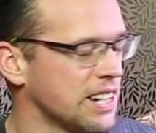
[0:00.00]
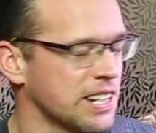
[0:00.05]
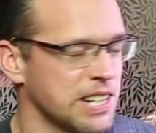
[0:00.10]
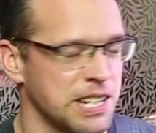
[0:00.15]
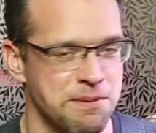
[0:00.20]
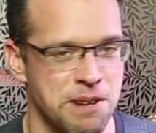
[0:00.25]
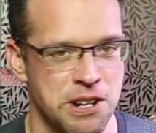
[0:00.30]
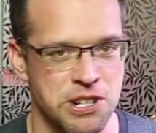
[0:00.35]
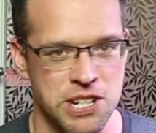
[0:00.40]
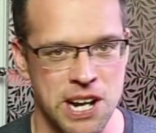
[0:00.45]
I
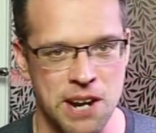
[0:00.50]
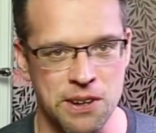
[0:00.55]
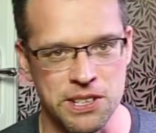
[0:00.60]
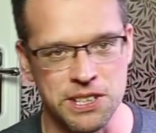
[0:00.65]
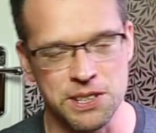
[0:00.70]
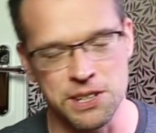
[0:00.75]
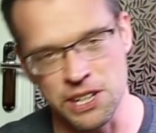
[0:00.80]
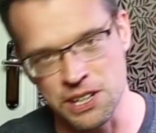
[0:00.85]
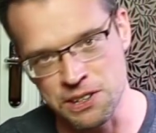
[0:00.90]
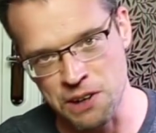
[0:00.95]
can imagine how it's
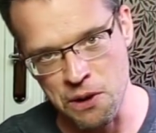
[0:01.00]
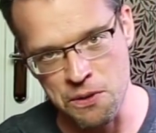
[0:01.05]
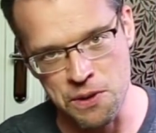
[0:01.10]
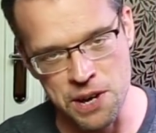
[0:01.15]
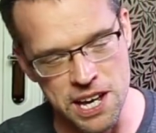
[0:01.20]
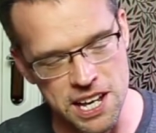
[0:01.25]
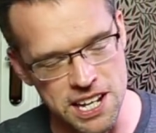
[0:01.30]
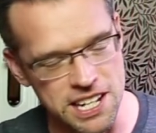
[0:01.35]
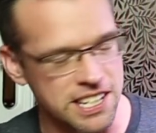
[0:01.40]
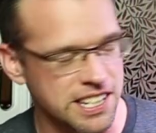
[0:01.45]
going to grow
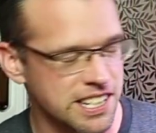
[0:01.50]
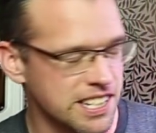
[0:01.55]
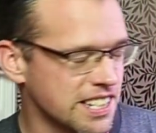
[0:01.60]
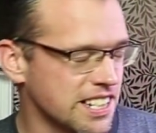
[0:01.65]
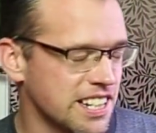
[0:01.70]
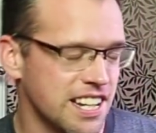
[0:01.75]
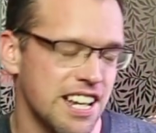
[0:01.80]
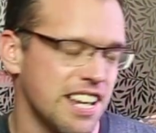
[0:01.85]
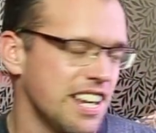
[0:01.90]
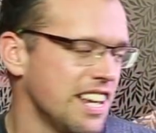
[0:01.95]
in,
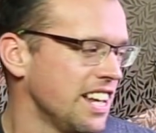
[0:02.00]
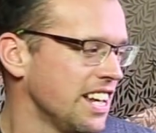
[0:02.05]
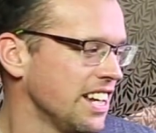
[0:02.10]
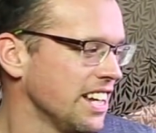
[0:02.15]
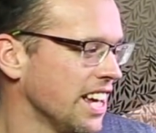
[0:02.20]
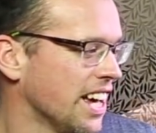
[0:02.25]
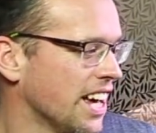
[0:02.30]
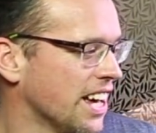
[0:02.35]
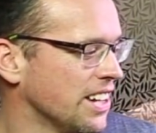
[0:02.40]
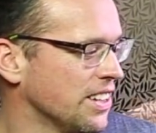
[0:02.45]
and
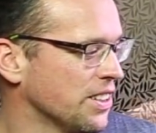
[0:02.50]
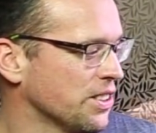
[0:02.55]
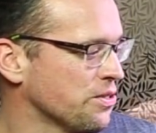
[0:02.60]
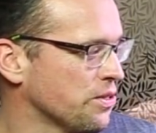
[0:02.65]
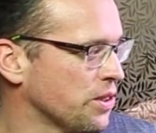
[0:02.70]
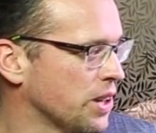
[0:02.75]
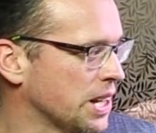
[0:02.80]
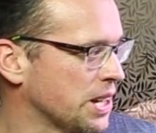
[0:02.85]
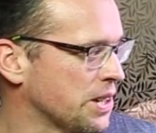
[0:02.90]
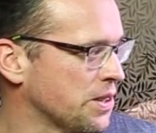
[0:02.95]
yeah, it looks
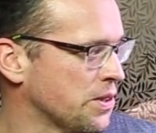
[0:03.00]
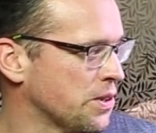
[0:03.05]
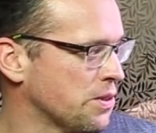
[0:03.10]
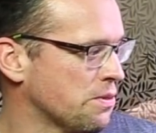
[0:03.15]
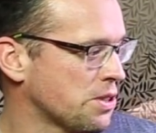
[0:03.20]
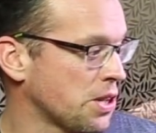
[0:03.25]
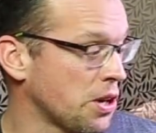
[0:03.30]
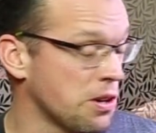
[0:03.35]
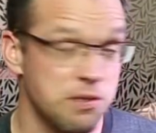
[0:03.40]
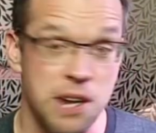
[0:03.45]
really cool.
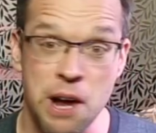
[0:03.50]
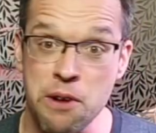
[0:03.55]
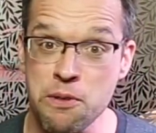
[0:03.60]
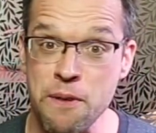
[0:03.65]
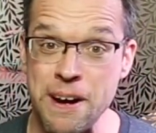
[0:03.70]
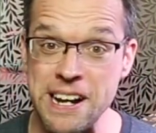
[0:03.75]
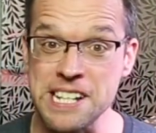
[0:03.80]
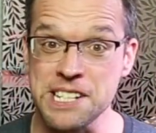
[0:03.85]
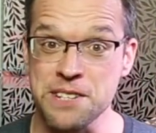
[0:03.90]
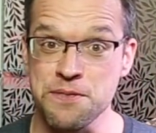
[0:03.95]
So now we're
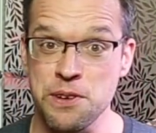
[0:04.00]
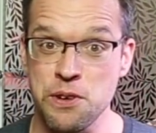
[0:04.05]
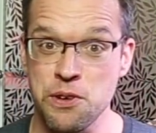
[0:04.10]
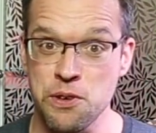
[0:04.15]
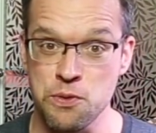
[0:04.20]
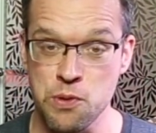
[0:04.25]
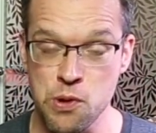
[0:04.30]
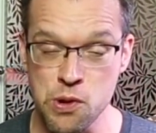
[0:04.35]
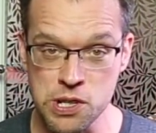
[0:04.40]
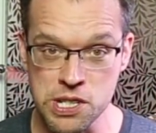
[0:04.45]
ready to fill
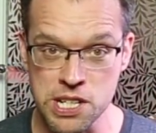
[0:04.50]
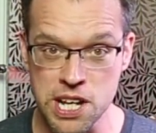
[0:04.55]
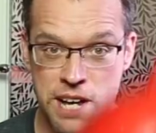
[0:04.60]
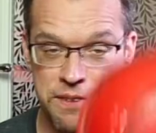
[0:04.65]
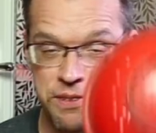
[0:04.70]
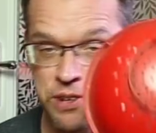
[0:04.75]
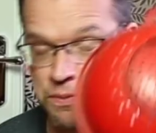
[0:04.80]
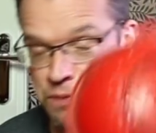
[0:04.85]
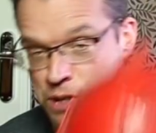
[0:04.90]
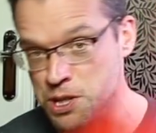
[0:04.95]
with water.
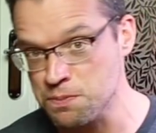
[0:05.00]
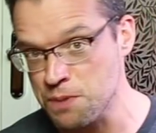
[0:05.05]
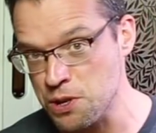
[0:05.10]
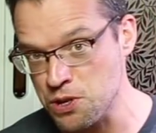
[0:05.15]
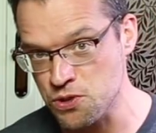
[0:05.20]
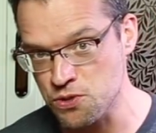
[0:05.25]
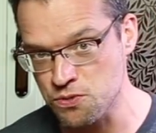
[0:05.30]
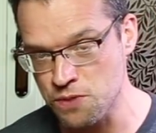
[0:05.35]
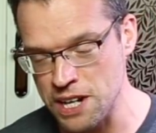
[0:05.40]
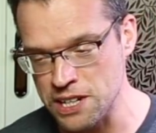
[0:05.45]
I've got my
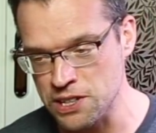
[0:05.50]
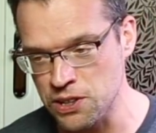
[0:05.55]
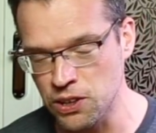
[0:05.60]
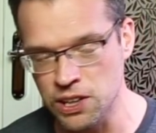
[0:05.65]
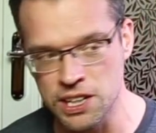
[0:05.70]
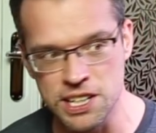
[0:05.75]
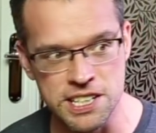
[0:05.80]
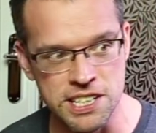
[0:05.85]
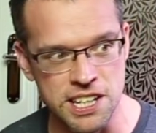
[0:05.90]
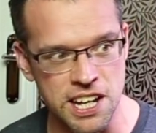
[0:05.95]
special red
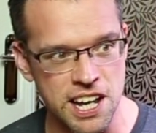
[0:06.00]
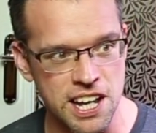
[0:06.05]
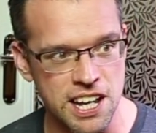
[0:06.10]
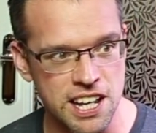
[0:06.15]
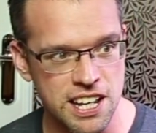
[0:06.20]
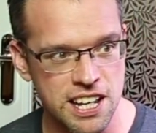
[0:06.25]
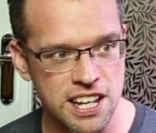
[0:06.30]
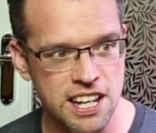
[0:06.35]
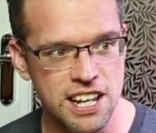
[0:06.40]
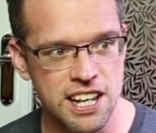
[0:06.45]
colander.
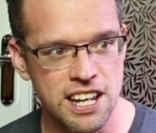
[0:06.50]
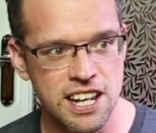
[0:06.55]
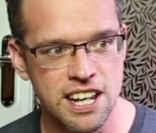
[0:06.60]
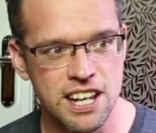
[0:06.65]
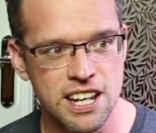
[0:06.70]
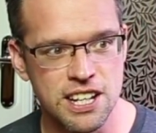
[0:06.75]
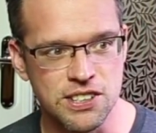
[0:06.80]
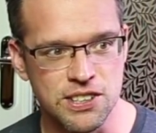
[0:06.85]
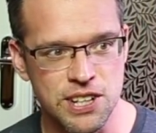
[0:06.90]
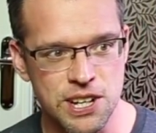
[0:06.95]

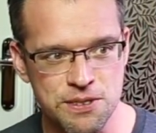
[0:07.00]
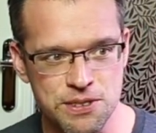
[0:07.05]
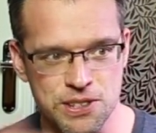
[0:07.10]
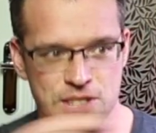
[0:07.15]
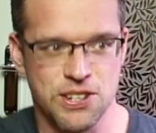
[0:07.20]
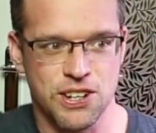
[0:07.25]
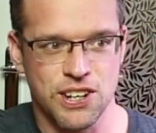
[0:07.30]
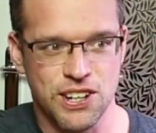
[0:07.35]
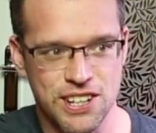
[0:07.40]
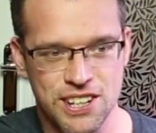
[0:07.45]
Stephen,
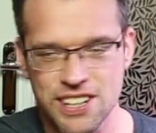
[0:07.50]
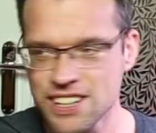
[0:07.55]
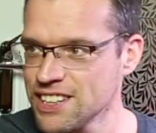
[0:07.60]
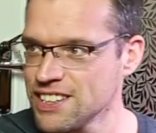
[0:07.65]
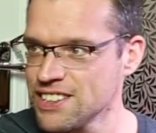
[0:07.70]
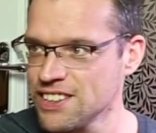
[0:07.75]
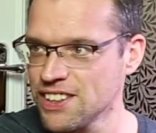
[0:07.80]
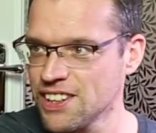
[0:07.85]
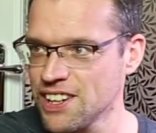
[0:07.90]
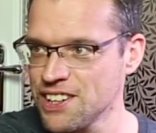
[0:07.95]
chuck
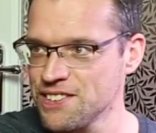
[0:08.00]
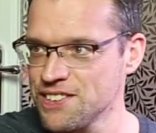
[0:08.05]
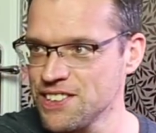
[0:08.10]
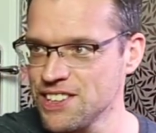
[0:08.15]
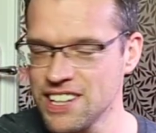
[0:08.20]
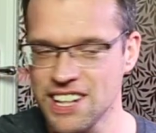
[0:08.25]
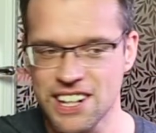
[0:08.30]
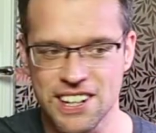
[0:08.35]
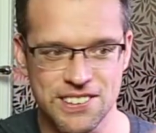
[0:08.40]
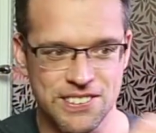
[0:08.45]
over
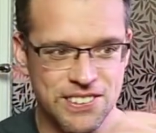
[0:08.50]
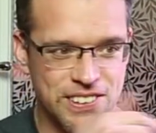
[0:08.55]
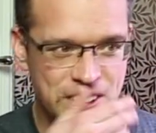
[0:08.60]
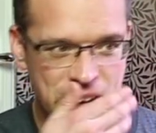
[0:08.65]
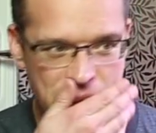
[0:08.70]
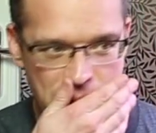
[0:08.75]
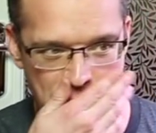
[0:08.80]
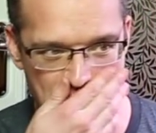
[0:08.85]
the yellow one.